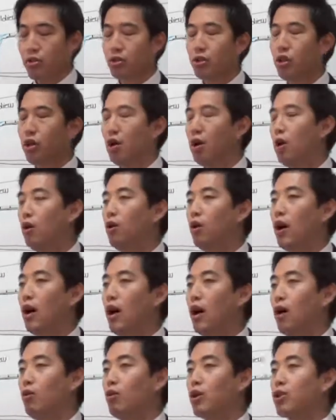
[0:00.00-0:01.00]
so
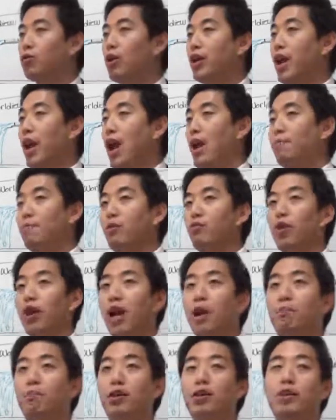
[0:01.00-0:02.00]
uh, what's going to happen
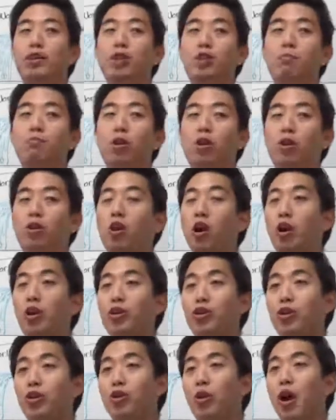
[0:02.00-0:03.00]
when I put this mark
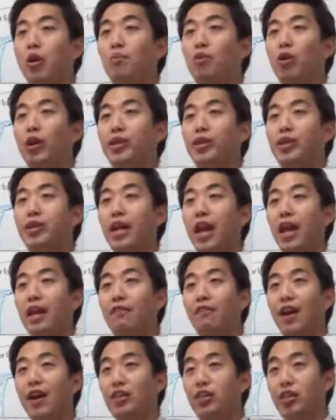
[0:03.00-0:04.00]
on you, I'm going to
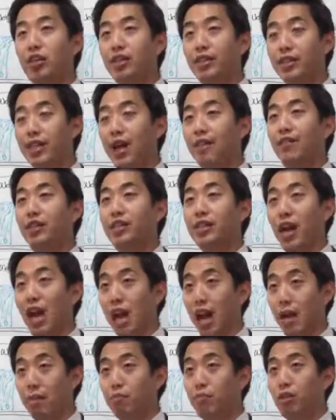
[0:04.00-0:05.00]
take vengeance seven
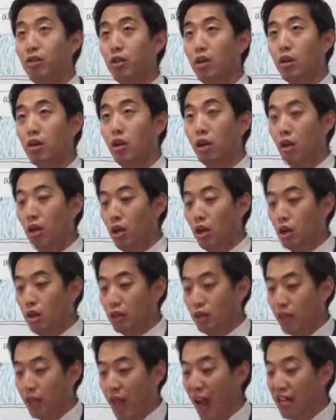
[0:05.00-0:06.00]
times.
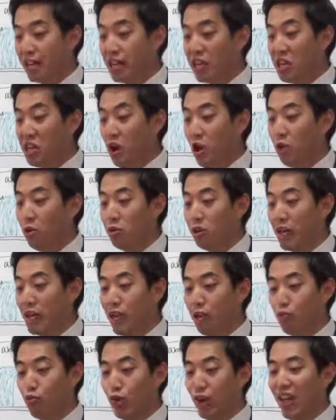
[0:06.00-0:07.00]
So that's the
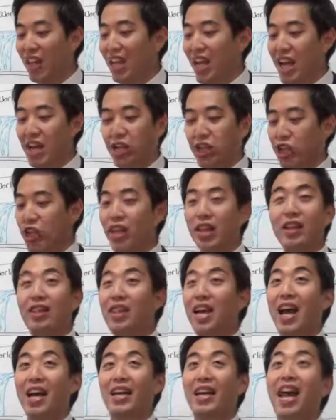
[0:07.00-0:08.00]
only
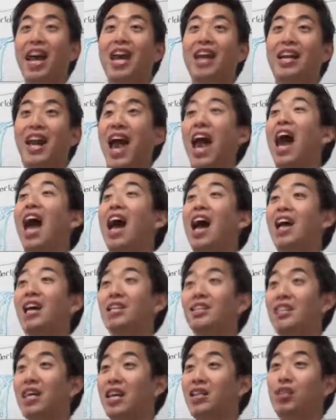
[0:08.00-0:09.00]
religion that Cain
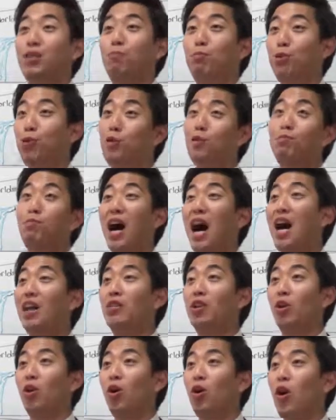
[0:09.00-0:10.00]
has that's approved
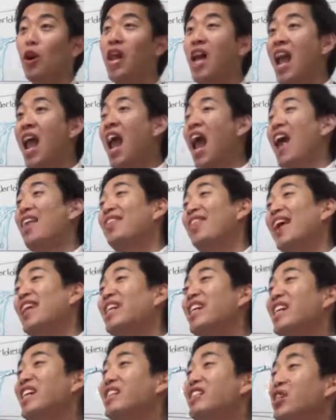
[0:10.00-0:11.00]
by the Lord. And
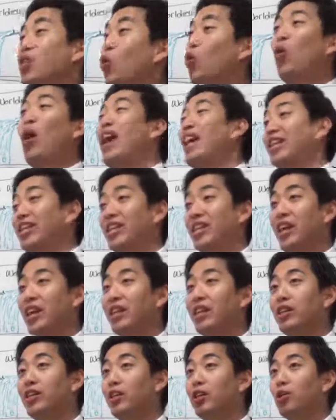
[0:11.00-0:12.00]
then he twists
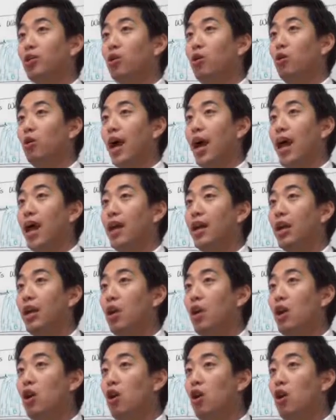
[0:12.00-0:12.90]
it into a way